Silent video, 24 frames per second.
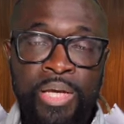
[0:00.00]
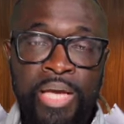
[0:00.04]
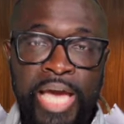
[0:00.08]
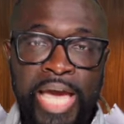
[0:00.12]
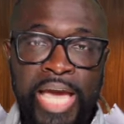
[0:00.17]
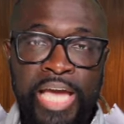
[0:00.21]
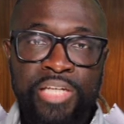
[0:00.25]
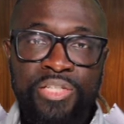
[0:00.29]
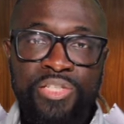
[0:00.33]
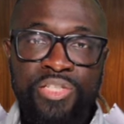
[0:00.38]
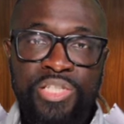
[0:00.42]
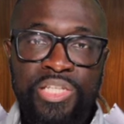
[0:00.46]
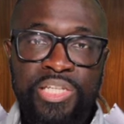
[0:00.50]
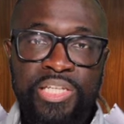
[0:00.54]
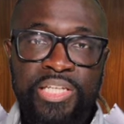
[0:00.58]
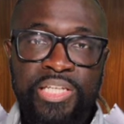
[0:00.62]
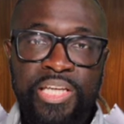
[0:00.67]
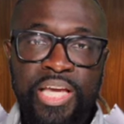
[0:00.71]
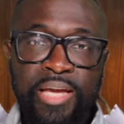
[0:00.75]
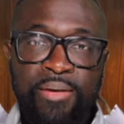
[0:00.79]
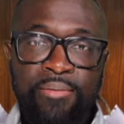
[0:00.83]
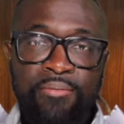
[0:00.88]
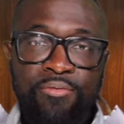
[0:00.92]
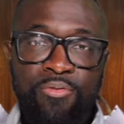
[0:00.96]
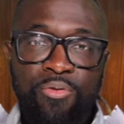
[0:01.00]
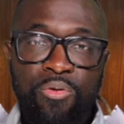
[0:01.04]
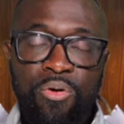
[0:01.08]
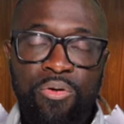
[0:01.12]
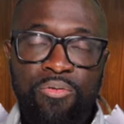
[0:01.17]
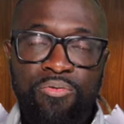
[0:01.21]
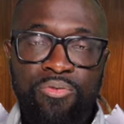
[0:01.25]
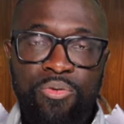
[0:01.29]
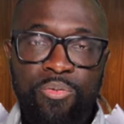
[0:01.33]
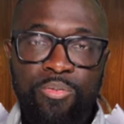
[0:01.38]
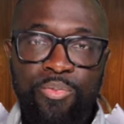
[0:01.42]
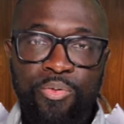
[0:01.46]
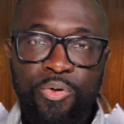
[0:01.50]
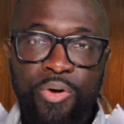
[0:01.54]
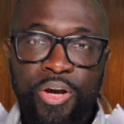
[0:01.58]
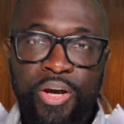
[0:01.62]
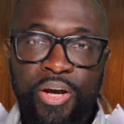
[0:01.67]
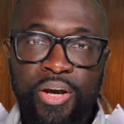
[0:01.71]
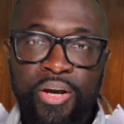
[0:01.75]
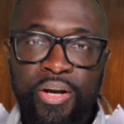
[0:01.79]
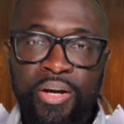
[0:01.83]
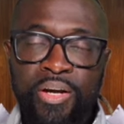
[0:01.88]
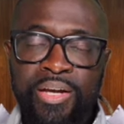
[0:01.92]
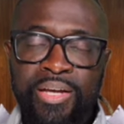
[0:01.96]
As she came forward for
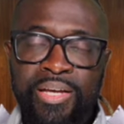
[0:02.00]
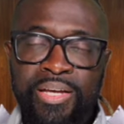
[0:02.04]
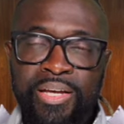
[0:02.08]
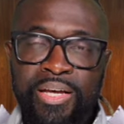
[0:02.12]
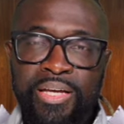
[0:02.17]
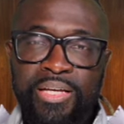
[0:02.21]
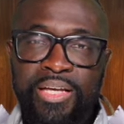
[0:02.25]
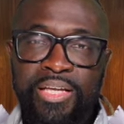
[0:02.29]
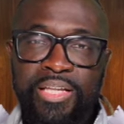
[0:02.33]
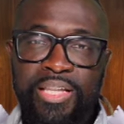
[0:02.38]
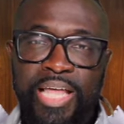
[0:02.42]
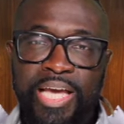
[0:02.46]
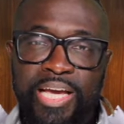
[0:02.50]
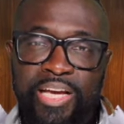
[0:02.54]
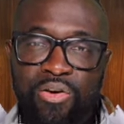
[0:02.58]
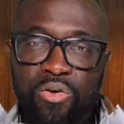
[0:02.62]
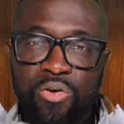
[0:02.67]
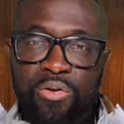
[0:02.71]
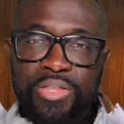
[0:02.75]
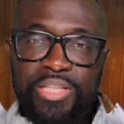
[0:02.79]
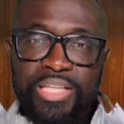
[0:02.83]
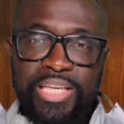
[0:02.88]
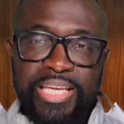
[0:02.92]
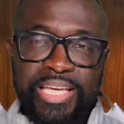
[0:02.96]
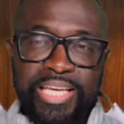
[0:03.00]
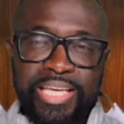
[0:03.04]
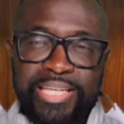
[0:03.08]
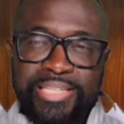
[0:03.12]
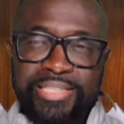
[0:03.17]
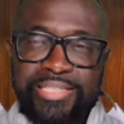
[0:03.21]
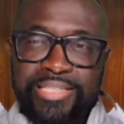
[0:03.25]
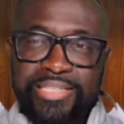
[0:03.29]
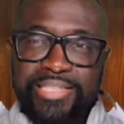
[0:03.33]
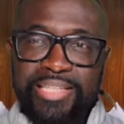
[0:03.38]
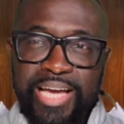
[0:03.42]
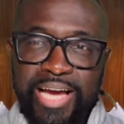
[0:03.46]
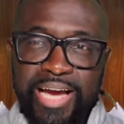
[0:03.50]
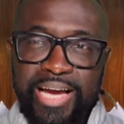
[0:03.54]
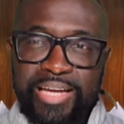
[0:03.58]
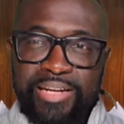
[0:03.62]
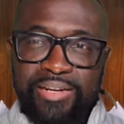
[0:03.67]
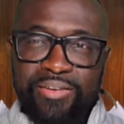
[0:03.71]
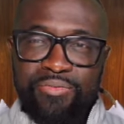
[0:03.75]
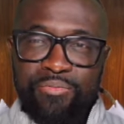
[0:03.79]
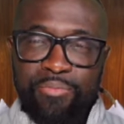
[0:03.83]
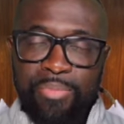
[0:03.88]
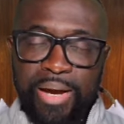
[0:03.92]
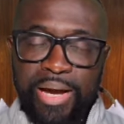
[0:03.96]
prayer, like on the inside
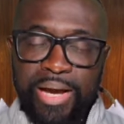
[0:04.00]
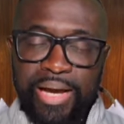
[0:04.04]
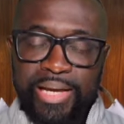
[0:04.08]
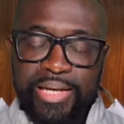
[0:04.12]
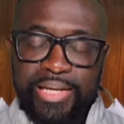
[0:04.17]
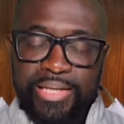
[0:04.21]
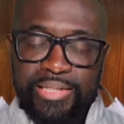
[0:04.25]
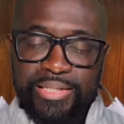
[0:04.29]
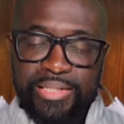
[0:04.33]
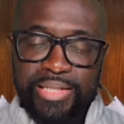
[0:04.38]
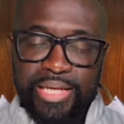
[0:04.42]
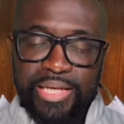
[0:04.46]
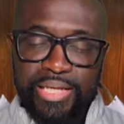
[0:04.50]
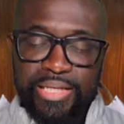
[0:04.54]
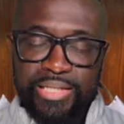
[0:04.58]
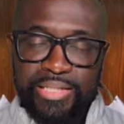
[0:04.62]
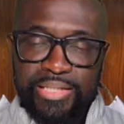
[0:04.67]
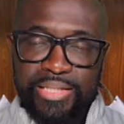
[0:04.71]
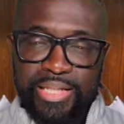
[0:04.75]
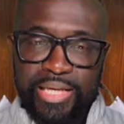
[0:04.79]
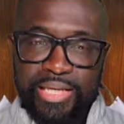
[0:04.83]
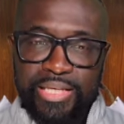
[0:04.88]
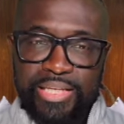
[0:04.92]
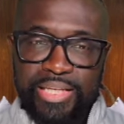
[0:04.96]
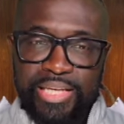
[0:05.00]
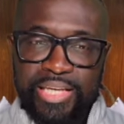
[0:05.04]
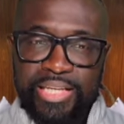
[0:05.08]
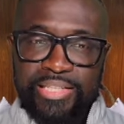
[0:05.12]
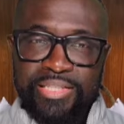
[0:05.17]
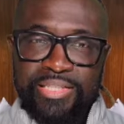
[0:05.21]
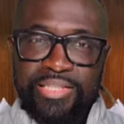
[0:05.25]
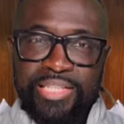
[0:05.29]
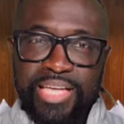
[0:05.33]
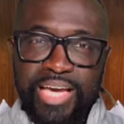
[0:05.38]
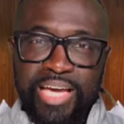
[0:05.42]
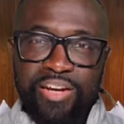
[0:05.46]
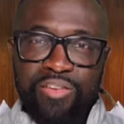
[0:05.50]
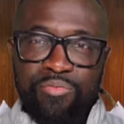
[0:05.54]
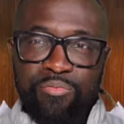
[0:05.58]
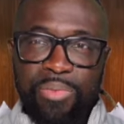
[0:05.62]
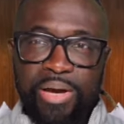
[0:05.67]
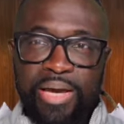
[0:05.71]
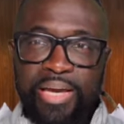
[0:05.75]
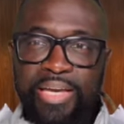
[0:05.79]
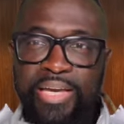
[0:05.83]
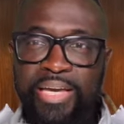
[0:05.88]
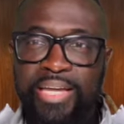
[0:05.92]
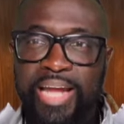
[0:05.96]
of my, like inside of
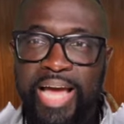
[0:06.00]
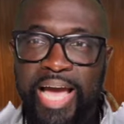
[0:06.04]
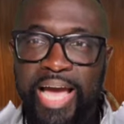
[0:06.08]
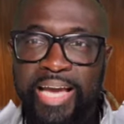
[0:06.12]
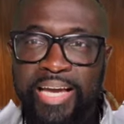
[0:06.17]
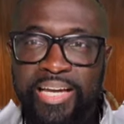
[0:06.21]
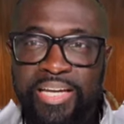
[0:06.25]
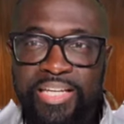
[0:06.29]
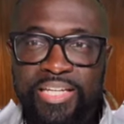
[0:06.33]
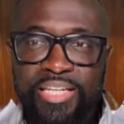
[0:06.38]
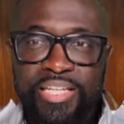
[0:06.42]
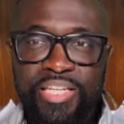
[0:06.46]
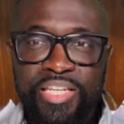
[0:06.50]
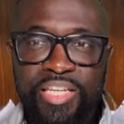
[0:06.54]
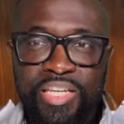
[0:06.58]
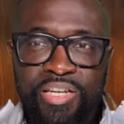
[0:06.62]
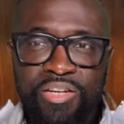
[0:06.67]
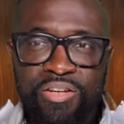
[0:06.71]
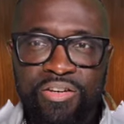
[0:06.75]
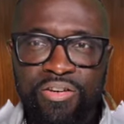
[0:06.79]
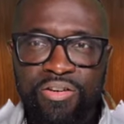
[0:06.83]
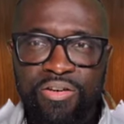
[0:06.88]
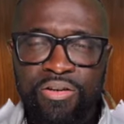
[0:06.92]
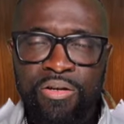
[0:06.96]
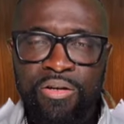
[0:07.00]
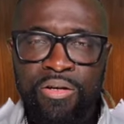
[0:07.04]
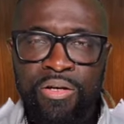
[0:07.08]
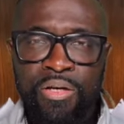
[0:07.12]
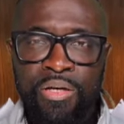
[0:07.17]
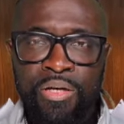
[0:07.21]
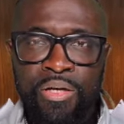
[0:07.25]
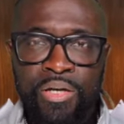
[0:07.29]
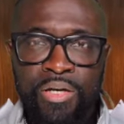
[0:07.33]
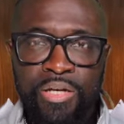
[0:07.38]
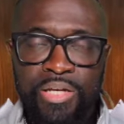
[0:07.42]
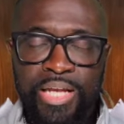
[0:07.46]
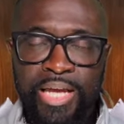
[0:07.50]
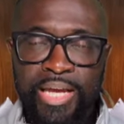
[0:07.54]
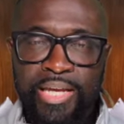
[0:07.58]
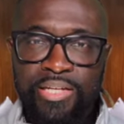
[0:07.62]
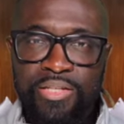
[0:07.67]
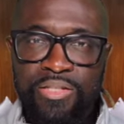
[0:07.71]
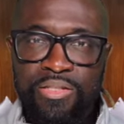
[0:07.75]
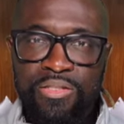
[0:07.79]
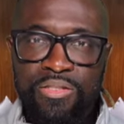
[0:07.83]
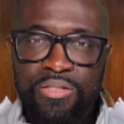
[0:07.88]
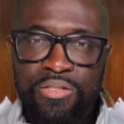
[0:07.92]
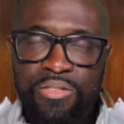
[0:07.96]
my head, I could hear like
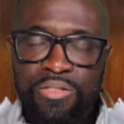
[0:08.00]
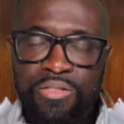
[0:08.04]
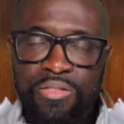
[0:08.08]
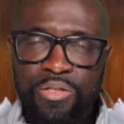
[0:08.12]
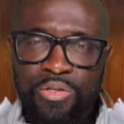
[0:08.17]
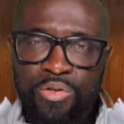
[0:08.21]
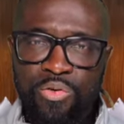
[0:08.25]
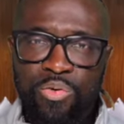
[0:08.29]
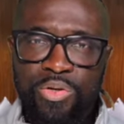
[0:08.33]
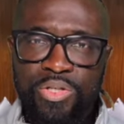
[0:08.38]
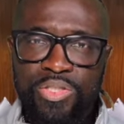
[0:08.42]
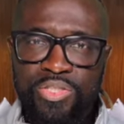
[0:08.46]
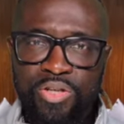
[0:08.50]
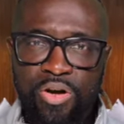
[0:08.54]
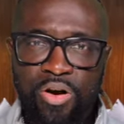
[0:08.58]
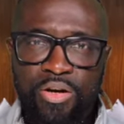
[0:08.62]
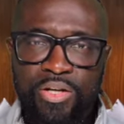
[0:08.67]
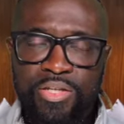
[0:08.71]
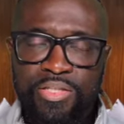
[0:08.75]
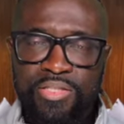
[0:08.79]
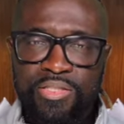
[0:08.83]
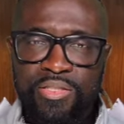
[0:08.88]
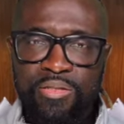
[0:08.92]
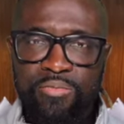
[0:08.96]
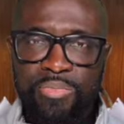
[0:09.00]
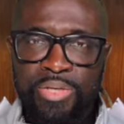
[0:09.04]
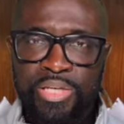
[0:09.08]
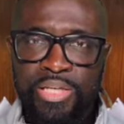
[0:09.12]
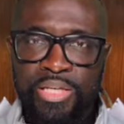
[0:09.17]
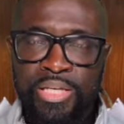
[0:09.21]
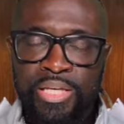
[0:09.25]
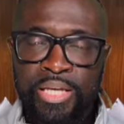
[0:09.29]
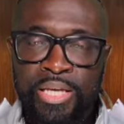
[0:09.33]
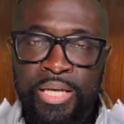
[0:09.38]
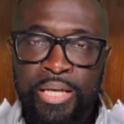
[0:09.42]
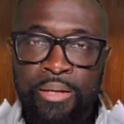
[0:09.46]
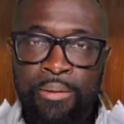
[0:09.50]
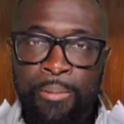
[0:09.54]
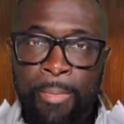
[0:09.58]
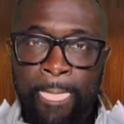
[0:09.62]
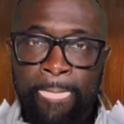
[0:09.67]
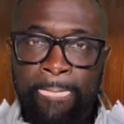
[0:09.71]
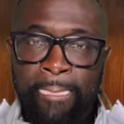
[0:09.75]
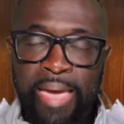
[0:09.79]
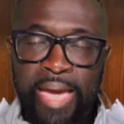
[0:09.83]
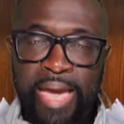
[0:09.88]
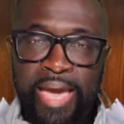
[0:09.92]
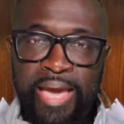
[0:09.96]
the Lord talking to me.
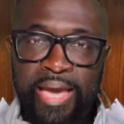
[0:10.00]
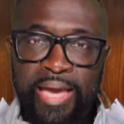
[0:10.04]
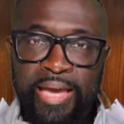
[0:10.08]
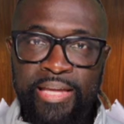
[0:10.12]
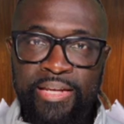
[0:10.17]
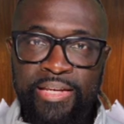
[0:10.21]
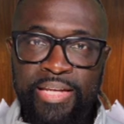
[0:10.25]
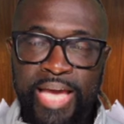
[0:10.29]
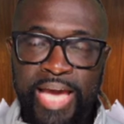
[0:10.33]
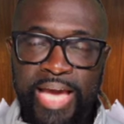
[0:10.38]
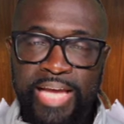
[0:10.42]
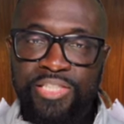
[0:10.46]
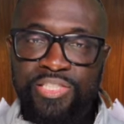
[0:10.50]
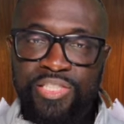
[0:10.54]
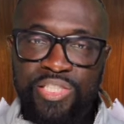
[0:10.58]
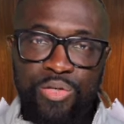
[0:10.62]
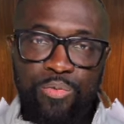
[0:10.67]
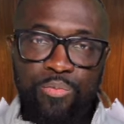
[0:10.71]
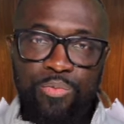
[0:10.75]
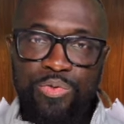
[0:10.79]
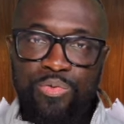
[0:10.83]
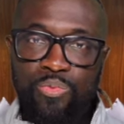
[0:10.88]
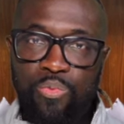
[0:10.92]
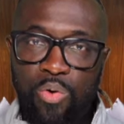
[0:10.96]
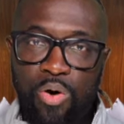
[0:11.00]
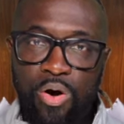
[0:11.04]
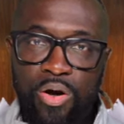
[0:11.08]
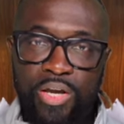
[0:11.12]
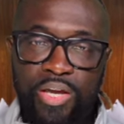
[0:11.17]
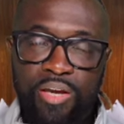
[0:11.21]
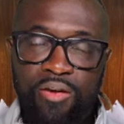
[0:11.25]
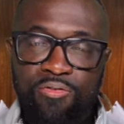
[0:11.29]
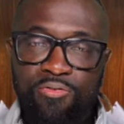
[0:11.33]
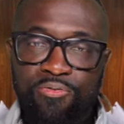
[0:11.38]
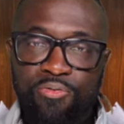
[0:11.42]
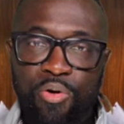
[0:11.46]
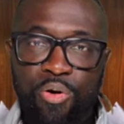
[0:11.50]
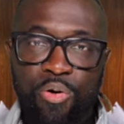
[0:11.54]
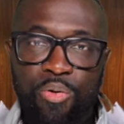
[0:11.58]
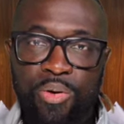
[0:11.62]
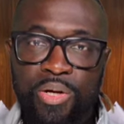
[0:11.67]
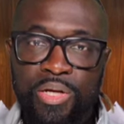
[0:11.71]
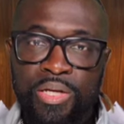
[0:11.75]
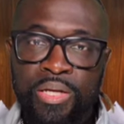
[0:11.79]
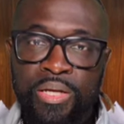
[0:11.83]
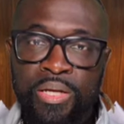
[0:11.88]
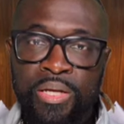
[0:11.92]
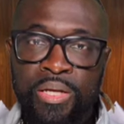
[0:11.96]
And as she was walking
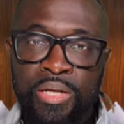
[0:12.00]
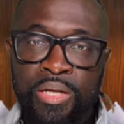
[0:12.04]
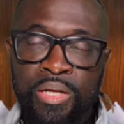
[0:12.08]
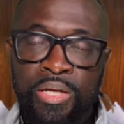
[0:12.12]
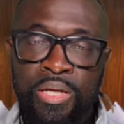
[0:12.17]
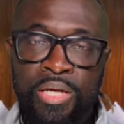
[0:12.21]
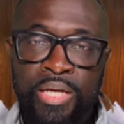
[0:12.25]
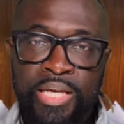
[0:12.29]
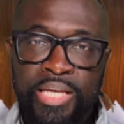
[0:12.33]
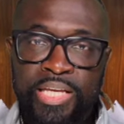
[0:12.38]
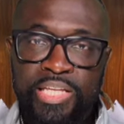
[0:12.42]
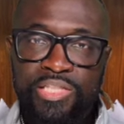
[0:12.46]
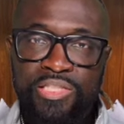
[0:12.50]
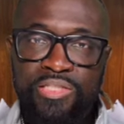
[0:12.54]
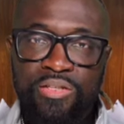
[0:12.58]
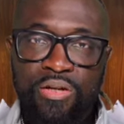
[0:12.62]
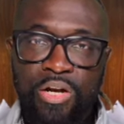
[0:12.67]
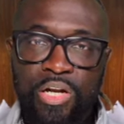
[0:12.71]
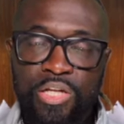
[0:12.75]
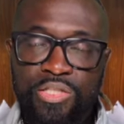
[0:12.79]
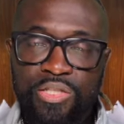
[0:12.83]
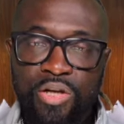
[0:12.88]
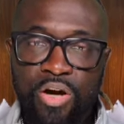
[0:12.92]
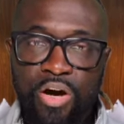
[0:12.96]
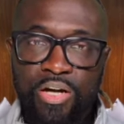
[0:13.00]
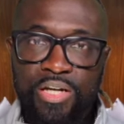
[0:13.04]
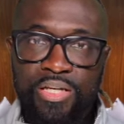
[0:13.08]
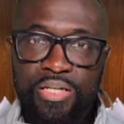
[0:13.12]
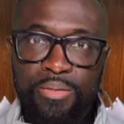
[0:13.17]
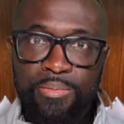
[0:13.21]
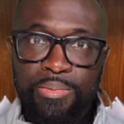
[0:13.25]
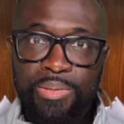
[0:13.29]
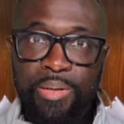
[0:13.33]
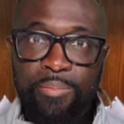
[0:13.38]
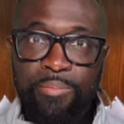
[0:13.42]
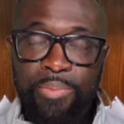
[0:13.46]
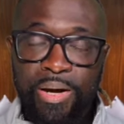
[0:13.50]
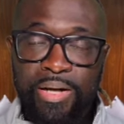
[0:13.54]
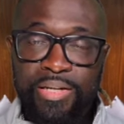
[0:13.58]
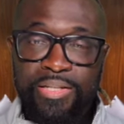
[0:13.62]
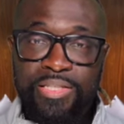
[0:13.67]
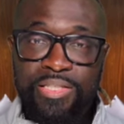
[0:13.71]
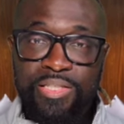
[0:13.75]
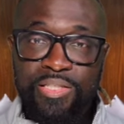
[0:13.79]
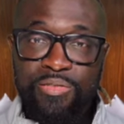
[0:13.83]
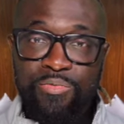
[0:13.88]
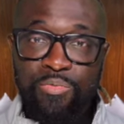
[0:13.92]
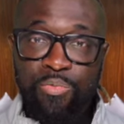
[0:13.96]
forward, He started talking to me about
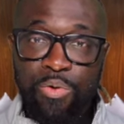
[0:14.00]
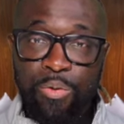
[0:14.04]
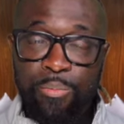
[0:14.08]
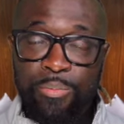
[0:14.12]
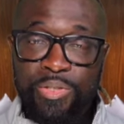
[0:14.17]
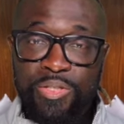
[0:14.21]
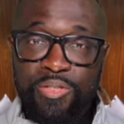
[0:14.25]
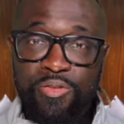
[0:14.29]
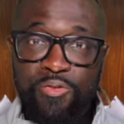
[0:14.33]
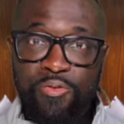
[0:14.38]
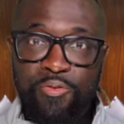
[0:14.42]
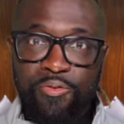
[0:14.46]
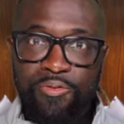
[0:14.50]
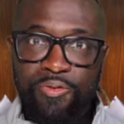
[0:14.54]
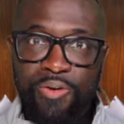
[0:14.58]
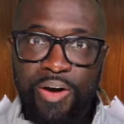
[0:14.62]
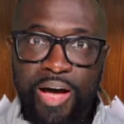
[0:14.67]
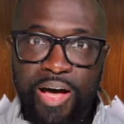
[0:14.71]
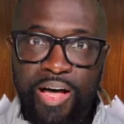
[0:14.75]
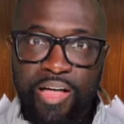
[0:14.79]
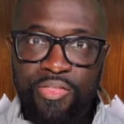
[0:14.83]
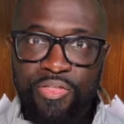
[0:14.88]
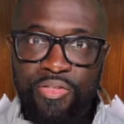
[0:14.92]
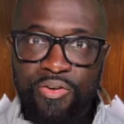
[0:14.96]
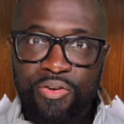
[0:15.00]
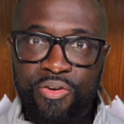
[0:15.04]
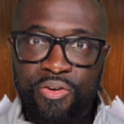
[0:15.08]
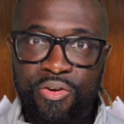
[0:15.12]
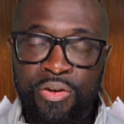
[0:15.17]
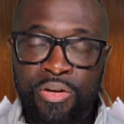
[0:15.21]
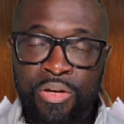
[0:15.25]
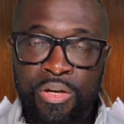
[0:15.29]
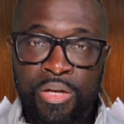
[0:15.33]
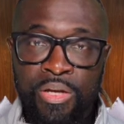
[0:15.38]
this woman's father